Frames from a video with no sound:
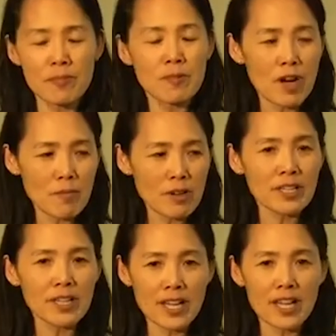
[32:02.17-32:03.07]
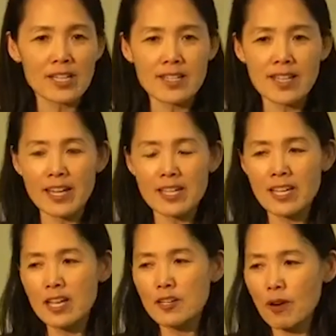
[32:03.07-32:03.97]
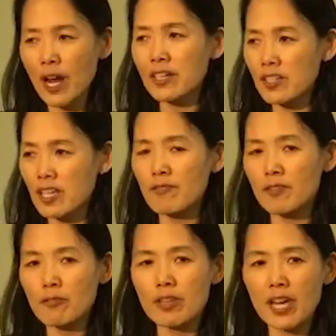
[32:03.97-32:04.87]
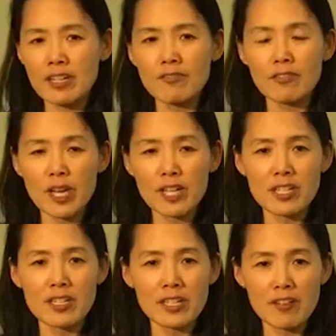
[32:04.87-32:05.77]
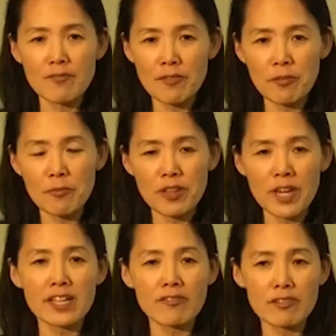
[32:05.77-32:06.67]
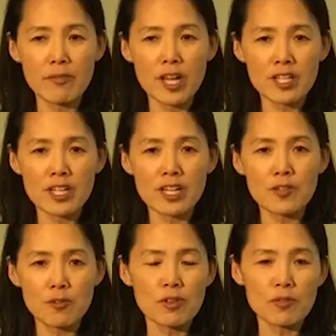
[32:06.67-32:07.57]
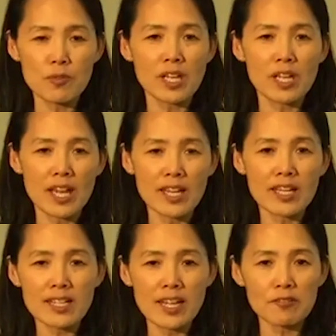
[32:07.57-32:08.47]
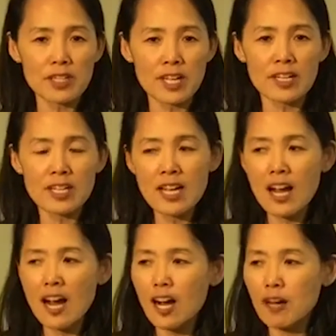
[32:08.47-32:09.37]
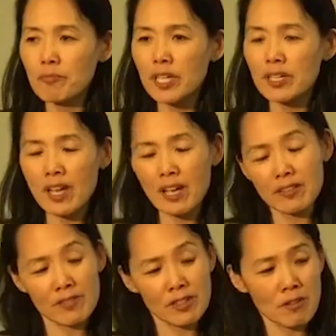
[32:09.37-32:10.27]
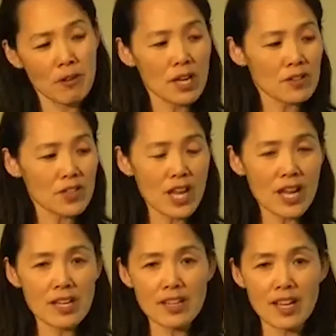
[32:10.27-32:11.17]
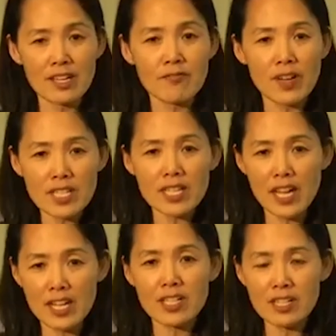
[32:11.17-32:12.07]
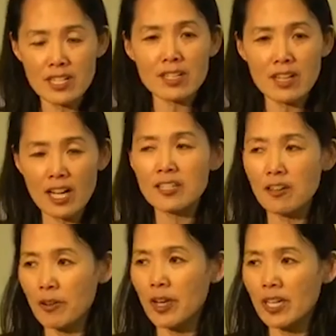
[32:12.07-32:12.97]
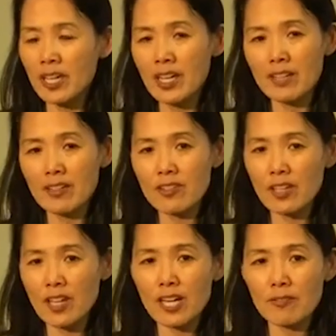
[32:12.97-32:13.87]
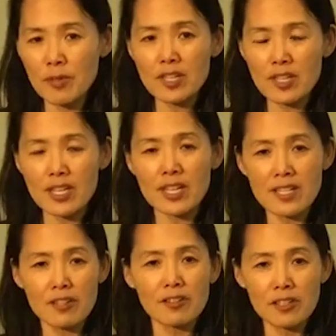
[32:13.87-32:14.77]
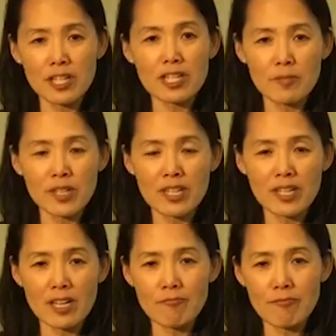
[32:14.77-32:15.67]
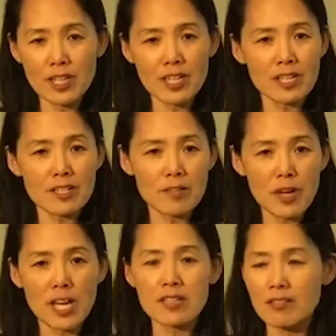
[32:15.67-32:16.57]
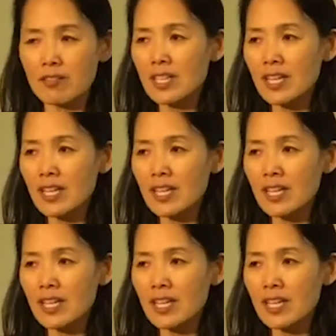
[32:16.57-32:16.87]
primarily, again, it's that trying to give you that information, give everyone that information as soon as we can get it out there. But understanding that investigation is ongoing, there's a lot of pieces that still need to be fit into the puzzle.